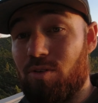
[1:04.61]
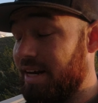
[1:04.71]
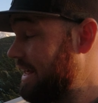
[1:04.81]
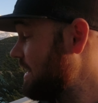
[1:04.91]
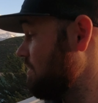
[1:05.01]
and
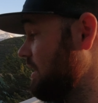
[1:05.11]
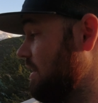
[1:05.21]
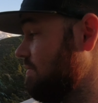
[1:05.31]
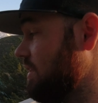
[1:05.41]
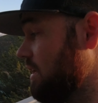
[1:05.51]
right now I
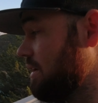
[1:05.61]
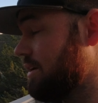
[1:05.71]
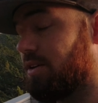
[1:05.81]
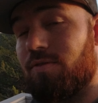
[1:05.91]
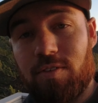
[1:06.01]
have the
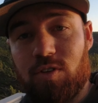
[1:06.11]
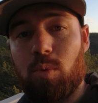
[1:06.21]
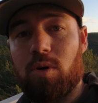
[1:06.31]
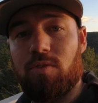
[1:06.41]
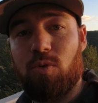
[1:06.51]

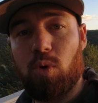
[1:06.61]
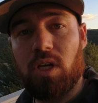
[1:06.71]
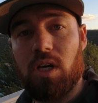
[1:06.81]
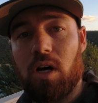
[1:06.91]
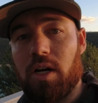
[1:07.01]

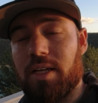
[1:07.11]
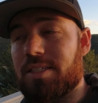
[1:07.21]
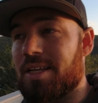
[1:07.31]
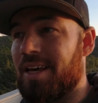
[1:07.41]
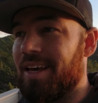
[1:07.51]
5140 on
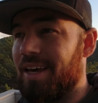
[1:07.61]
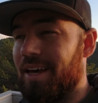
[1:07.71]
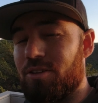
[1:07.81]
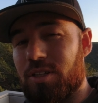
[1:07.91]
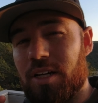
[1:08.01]
it.
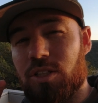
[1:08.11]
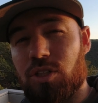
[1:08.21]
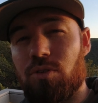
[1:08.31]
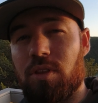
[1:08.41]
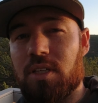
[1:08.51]
And there's kind of
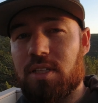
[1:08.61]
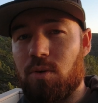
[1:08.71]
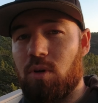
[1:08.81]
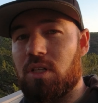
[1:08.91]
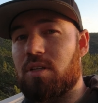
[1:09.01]
two things I
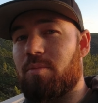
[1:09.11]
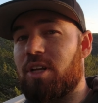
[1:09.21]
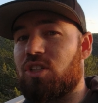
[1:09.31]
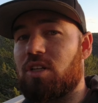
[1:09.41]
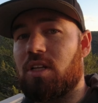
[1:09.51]
wanted to
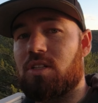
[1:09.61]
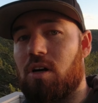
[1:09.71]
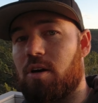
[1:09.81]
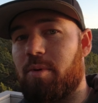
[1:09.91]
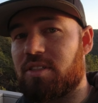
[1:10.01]
mention and
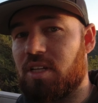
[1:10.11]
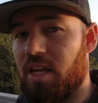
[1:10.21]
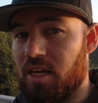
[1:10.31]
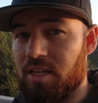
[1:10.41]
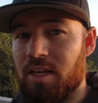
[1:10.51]
talk about
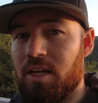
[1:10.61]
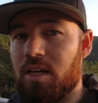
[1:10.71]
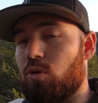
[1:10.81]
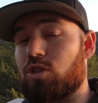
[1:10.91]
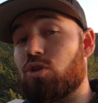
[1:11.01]
today,
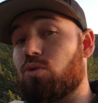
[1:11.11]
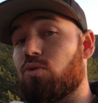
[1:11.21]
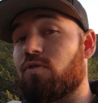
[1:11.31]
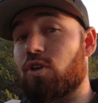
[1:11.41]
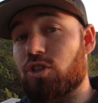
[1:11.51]
or
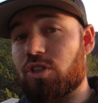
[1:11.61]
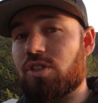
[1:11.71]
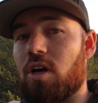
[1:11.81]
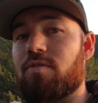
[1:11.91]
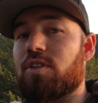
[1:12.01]
two
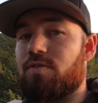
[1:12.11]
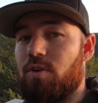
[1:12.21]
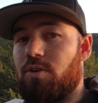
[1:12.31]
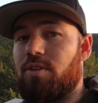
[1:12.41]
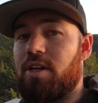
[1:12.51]
versions of this
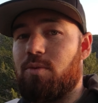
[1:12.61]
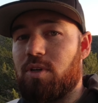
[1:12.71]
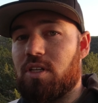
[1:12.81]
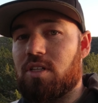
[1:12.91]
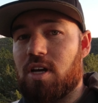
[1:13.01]
photo that I
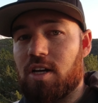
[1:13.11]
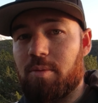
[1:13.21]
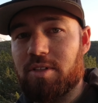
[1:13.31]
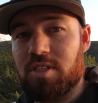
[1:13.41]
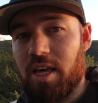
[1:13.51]
wanted to talk
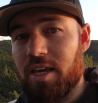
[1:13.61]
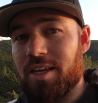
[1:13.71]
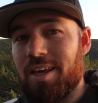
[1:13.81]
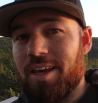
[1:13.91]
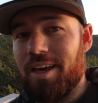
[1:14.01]
about today.
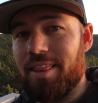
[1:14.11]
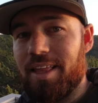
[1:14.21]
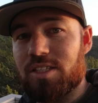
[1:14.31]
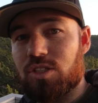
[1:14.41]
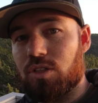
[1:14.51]
And
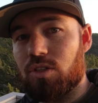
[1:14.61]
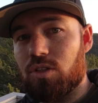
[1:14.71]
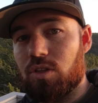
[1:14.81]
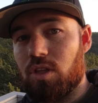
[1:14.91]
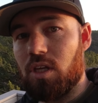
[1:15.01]
that's
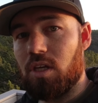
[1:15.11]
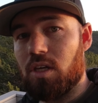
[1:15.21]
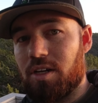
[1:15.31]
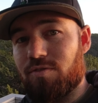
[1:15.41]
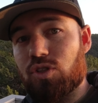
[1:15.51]

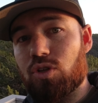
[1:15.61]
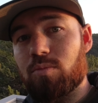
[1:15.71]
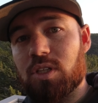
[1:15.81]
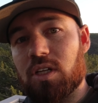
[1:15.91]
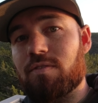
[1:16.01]
the kind of
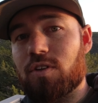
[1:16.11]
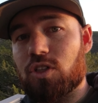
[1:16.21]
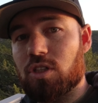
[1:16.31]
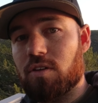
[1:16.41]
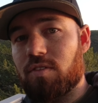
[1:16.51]
zoomed in
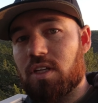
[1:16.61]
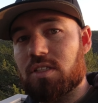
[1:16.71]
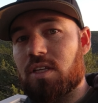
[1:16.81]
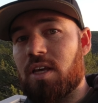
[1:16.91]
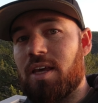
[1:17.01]
version of
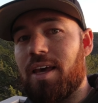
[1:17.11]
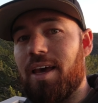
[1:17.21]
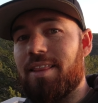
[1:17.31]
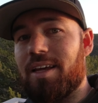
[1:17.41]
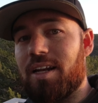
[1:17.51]
this,
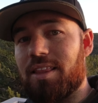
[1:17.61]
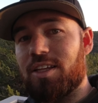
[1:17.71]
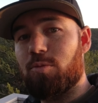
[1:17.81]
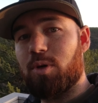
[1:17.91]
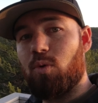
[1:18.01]
and then a
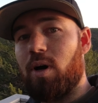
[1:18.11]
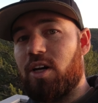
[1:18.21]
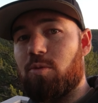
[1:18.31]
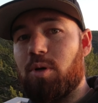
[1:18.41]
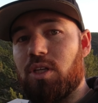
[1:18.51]
little bit
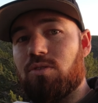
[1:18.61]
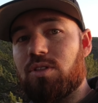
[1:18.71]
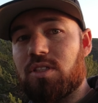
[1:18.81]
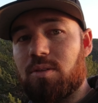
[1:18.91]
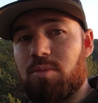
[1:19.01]
wider, but
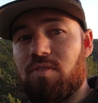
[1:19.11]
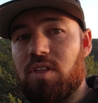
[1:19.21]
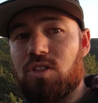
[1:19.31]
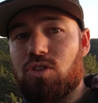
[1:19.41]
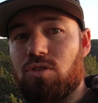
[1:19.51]
using some of
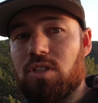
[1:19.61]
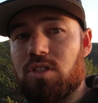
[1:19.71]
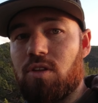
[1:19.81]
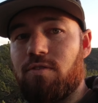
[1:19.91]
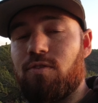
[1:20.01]
these trees
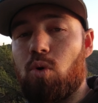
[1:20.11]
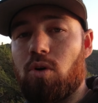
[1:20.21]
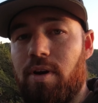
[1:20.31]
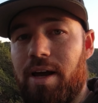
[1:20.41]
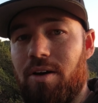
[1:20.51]
in the
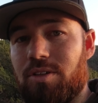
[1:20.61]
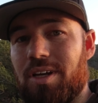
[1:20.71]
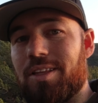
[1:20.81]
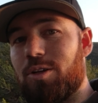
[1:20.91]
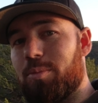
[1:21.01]
foreground
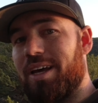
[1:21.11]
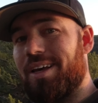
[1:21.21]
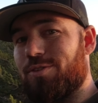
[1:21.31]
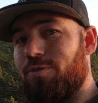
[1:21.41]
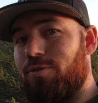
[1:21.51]
a little bit
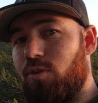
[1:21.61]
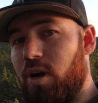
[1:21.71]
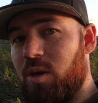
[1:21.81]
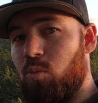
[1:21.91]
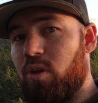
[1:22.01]
as a
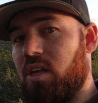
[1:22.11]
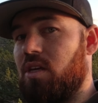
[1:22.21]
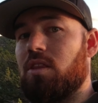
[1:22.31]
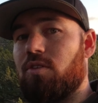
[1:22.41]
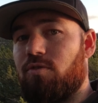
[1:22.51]
frame
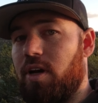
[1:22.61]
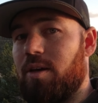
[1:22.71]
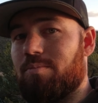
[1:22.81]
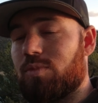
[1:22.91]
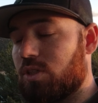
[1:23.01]
within the
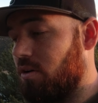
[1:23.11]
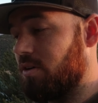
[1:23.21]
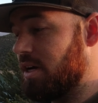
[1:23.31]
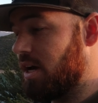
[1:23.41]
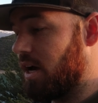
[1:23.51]
frame.
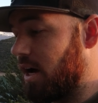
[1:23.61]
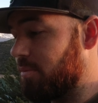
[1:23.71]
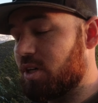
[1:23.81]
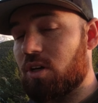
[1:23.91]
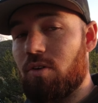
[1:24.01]
So
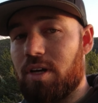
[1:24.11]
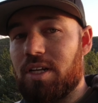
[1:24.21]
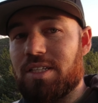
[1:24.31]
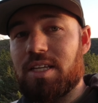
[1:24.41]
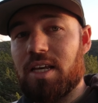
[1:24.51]
I'm gonna go
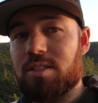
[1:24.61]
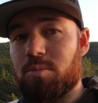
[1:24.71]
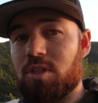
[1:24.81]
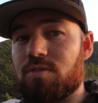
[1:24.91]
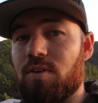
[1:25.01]
ahead and take
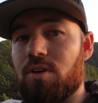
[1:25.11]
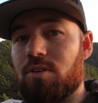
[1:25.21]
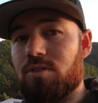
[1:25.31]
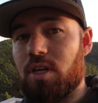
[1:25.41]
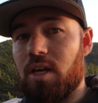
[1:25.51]
some of these
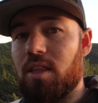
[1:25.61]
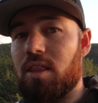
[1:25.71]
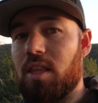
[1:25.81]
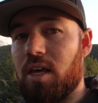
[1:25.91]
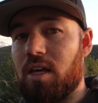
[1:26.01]
photos
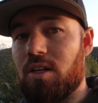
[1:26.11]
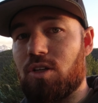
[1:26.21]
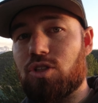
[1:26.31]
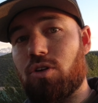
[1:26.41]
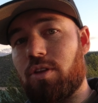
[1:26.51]
and then
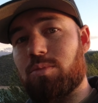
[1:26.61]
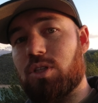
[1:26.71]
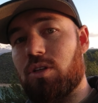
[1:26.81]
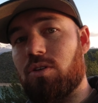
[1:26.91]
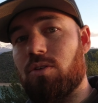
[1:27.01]
show them
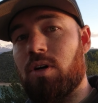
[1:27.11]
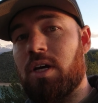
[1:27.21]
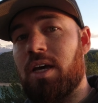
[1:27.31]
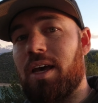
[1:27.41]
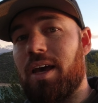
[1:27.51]
to you
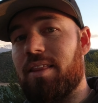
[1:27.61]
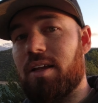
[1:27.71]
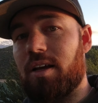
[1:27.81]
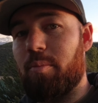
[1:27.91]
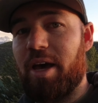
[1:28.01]
and
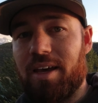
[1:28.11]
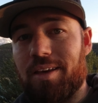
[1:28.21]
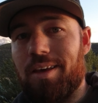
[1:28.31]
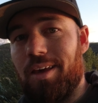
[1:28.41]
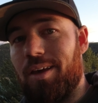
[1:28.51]
then come
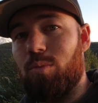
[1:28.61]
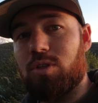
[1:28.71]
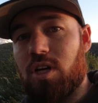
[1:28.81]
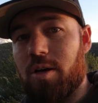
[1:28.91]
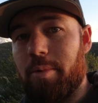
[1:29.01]
back and we'll
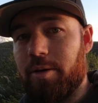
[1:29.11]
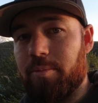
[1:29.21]
talk about